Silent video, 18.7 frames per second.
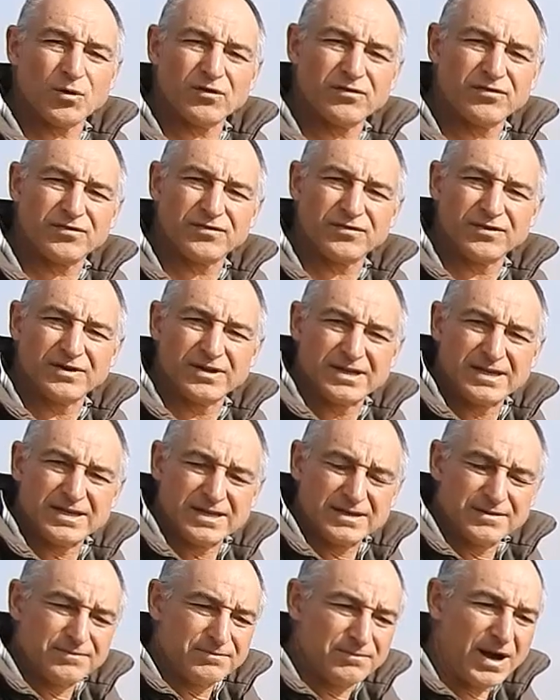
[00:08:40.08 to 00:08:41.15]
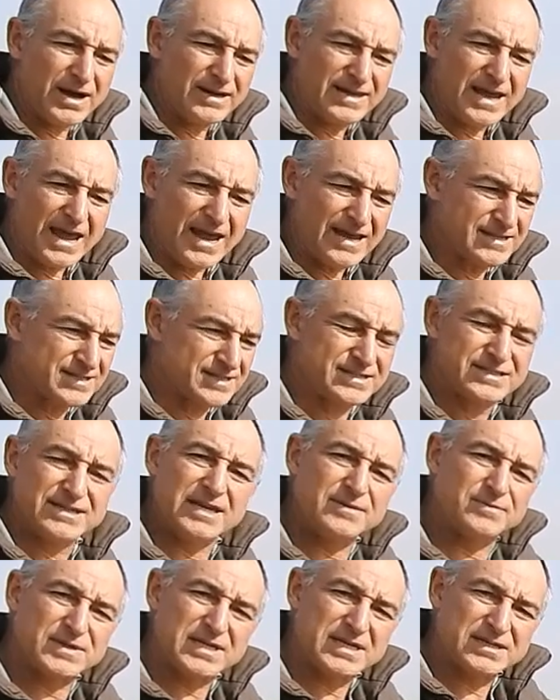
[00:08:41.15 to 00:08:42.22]
off my dad's
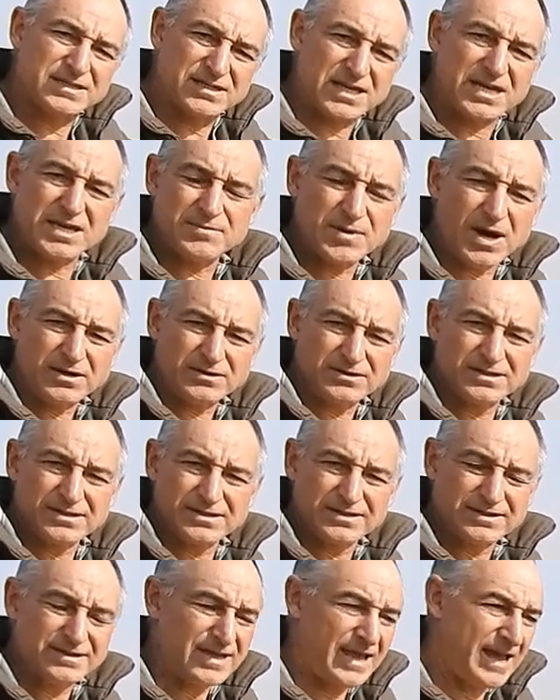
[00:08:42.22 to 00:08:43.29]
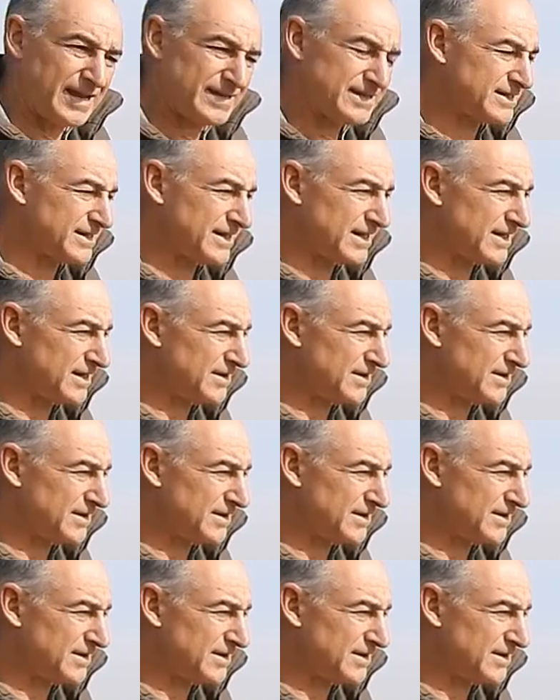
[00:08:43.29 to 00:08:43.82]
deep sea ski boat that